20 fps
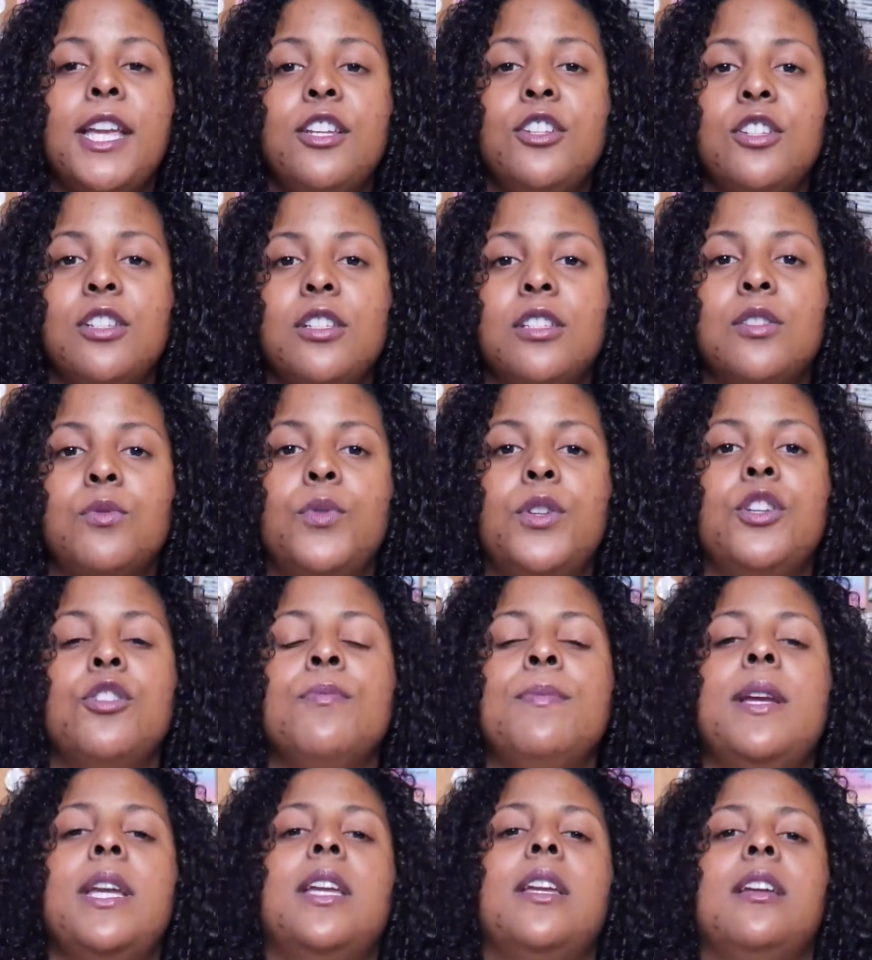patience when
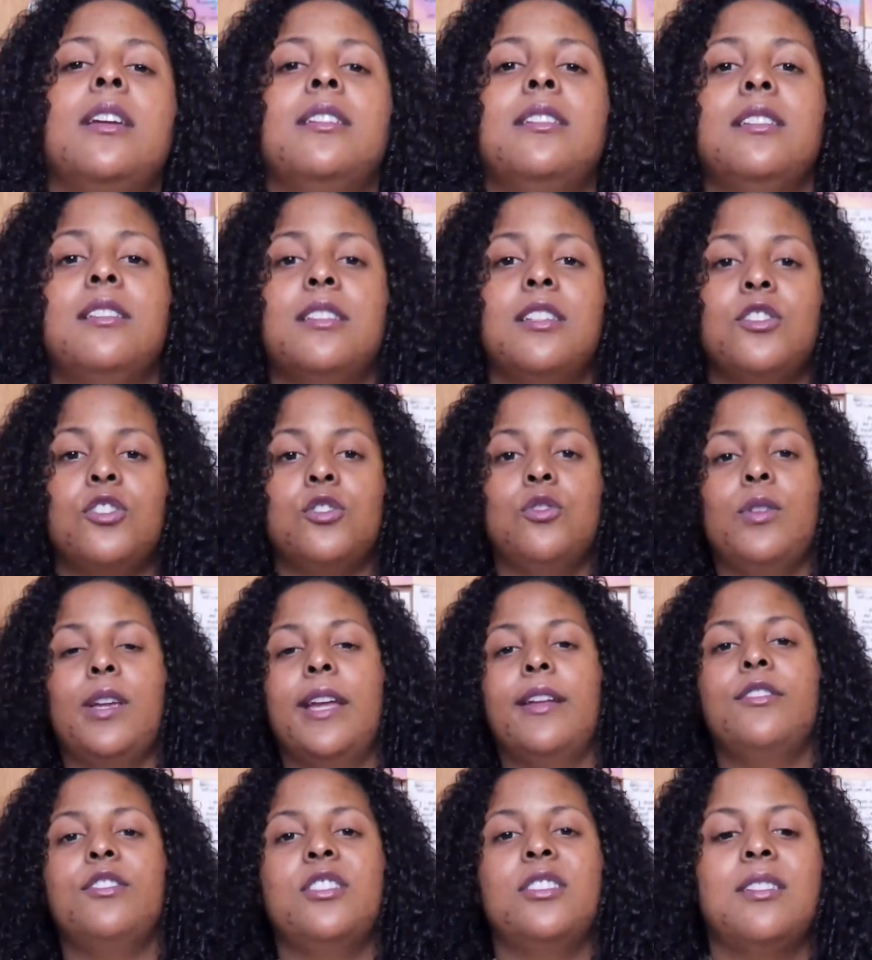you're making a decision. You
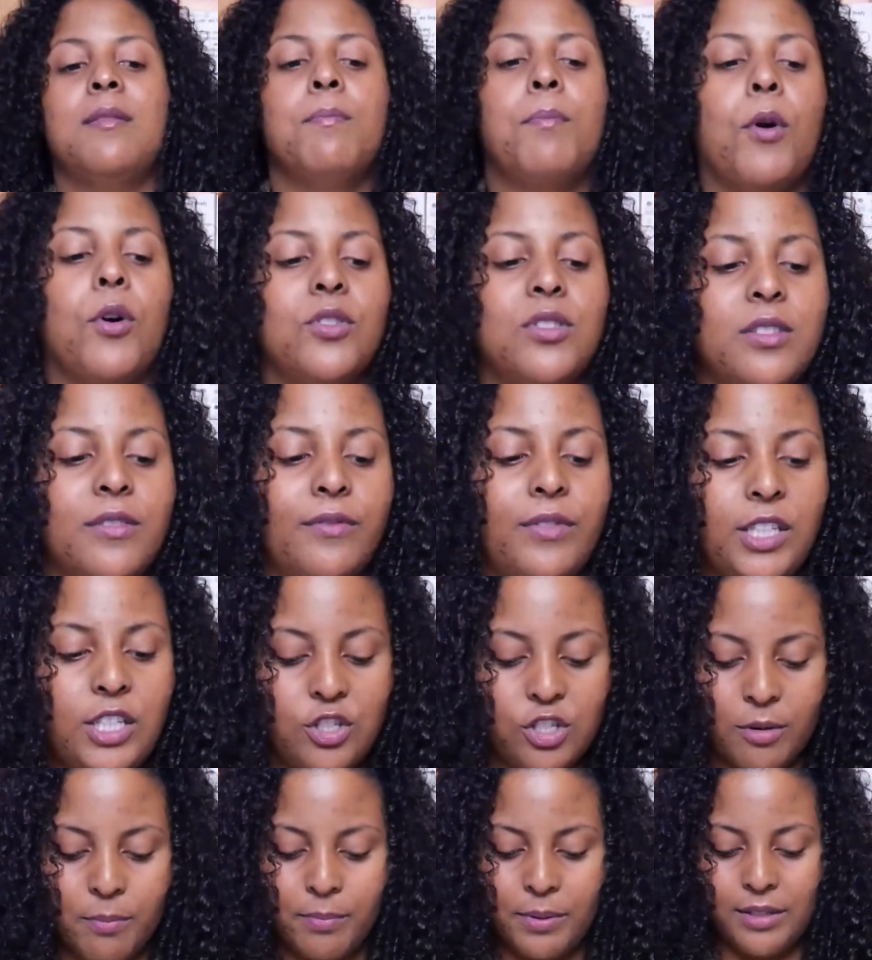can't just impulsively
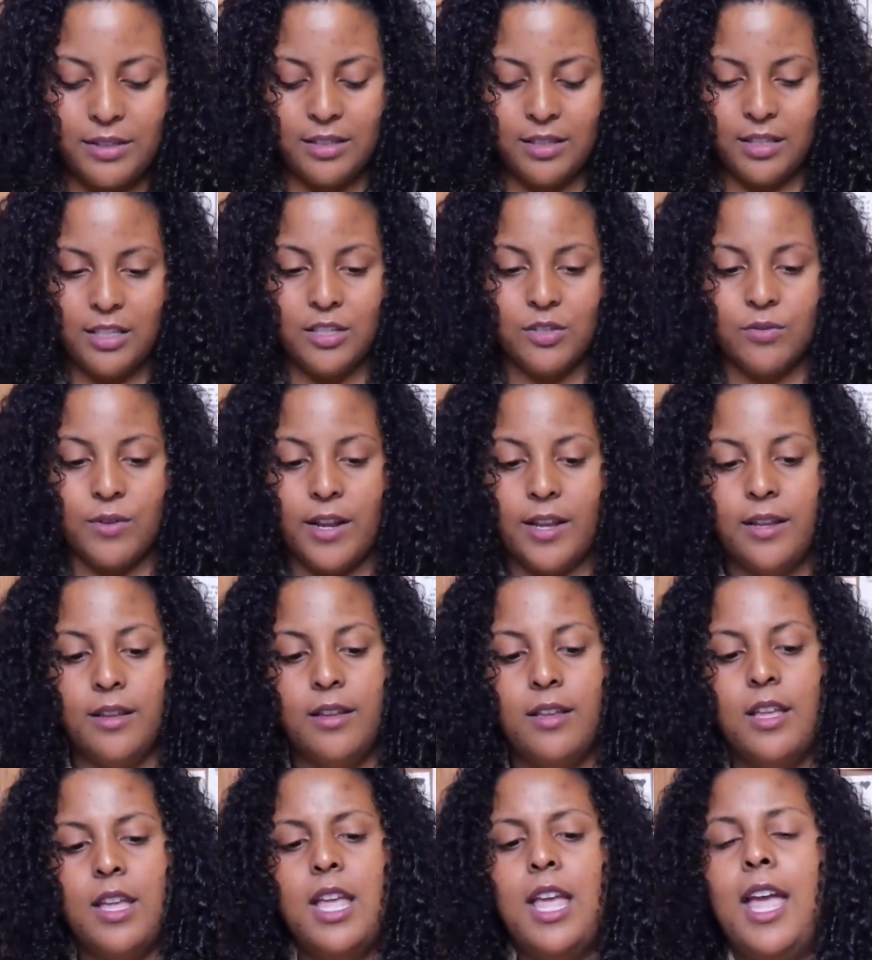jump into this, right?
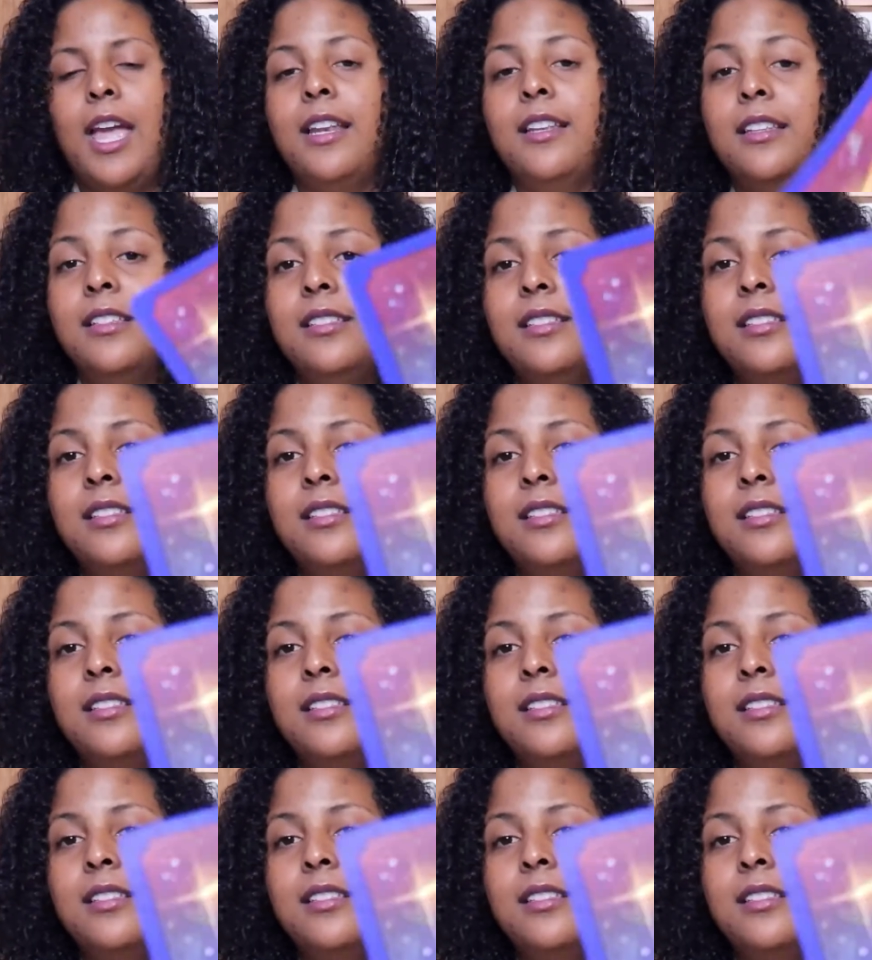And